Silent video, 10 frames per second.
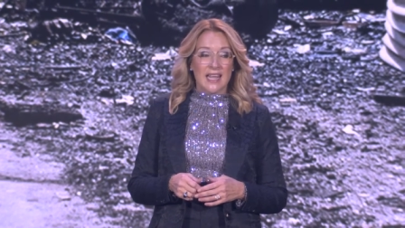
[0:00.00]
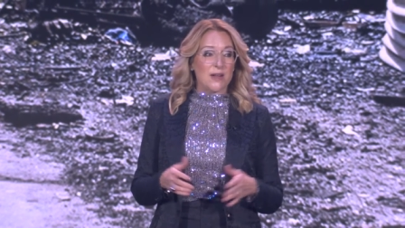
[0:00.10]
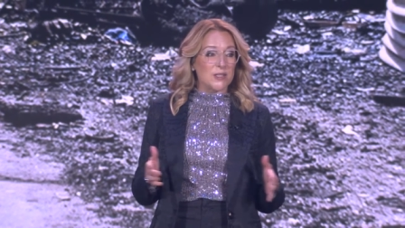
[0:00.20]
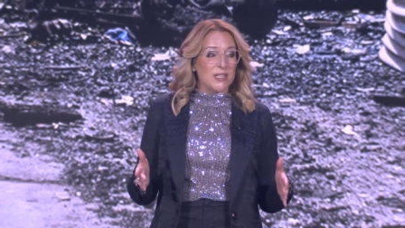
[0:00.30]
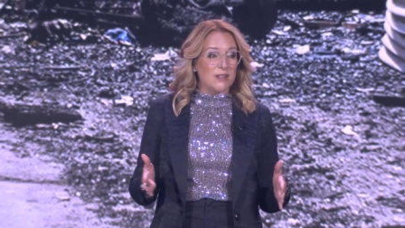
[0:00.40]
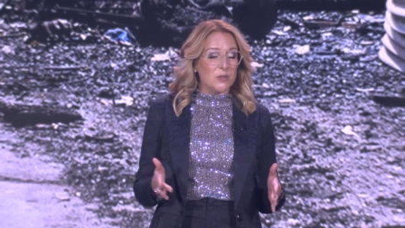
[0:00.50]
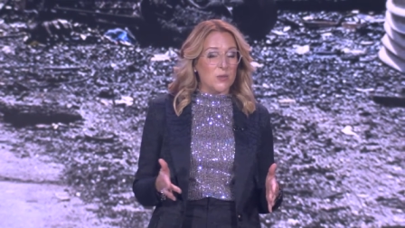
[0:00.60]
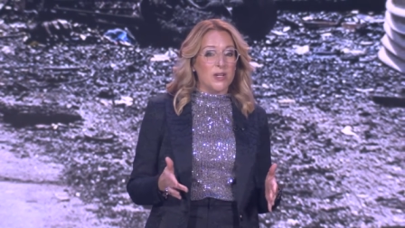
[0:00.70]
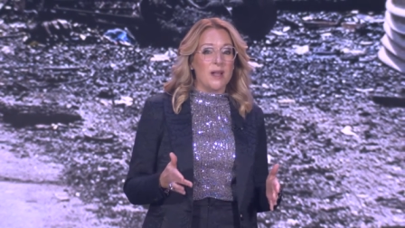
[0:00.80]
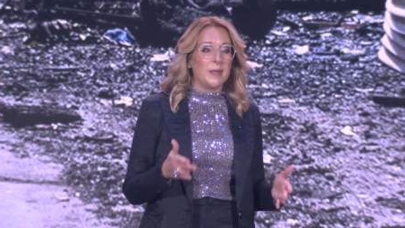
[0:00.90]
outsiders were
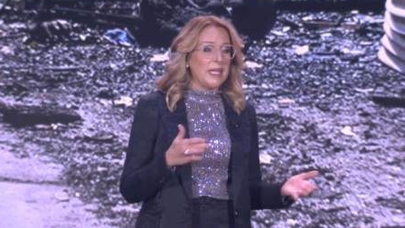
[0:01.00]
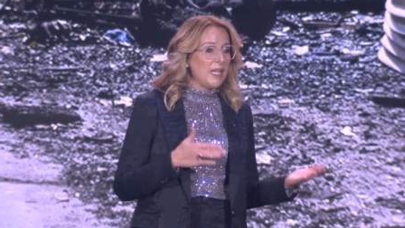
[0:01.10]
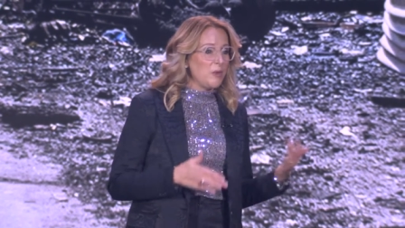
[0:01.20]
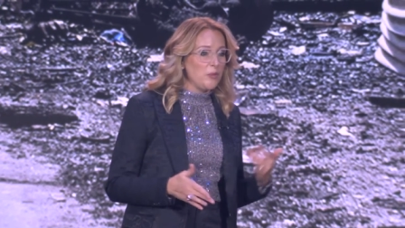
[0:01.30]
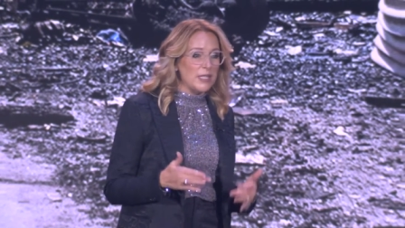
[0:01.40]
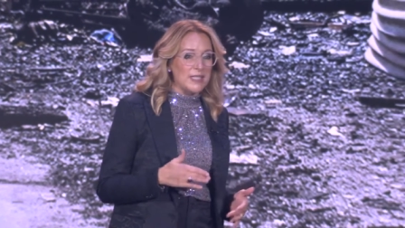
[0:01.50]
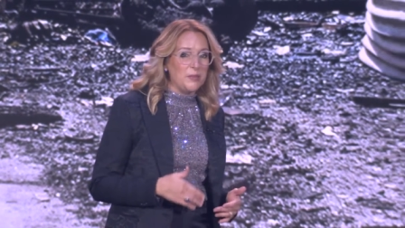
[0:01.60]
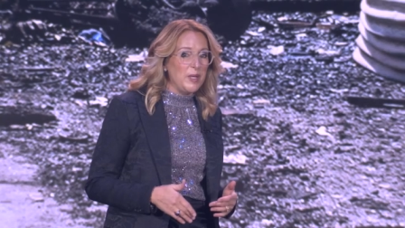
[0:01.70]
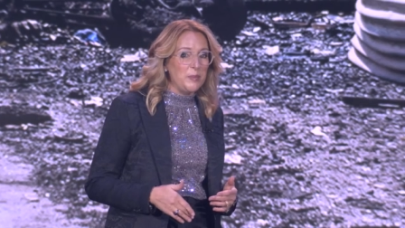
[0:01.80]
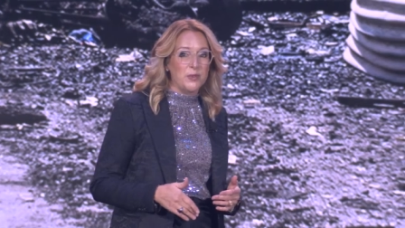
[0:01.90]
coming in, pressing
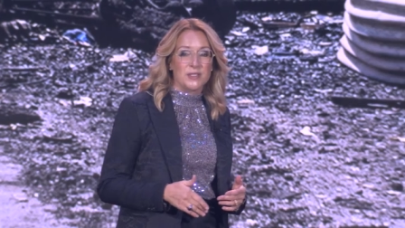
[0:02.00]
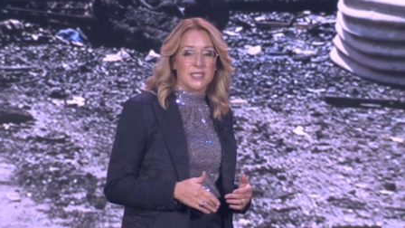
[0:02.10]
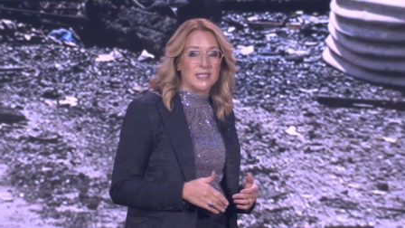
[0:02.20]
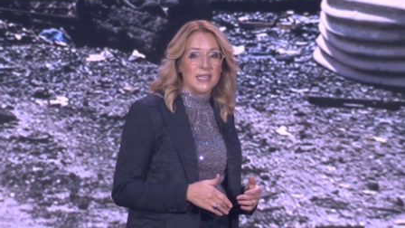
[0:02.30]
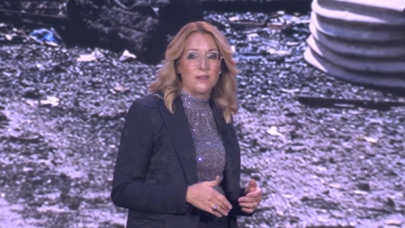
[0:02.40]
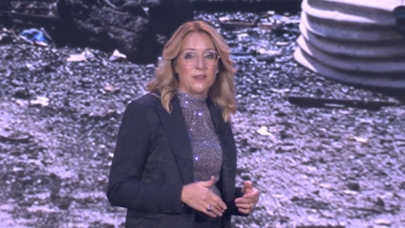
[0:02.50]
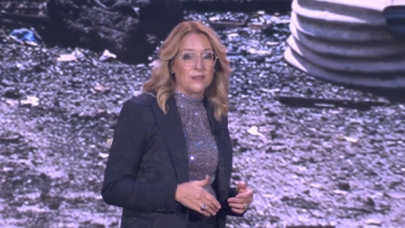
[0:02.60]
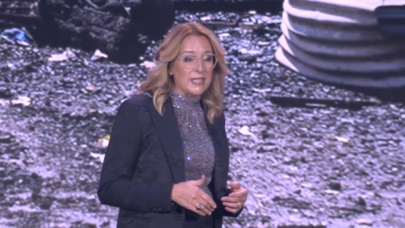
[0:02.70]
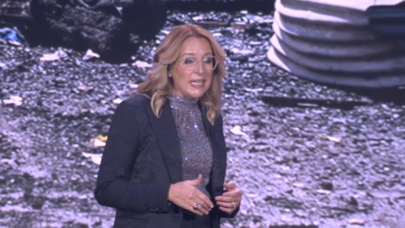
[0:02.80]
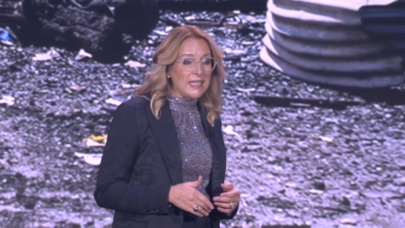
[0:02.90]
people to sell their
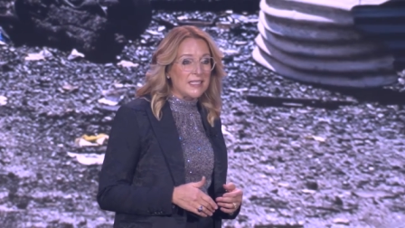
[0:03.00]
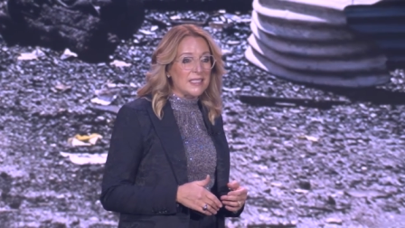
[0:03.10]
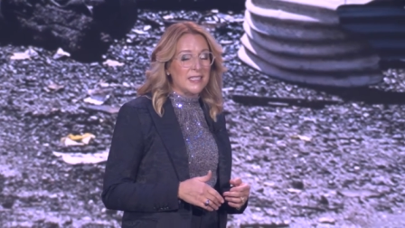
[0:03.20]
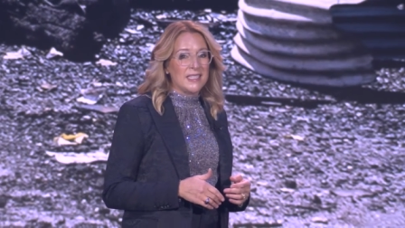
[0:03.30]
land,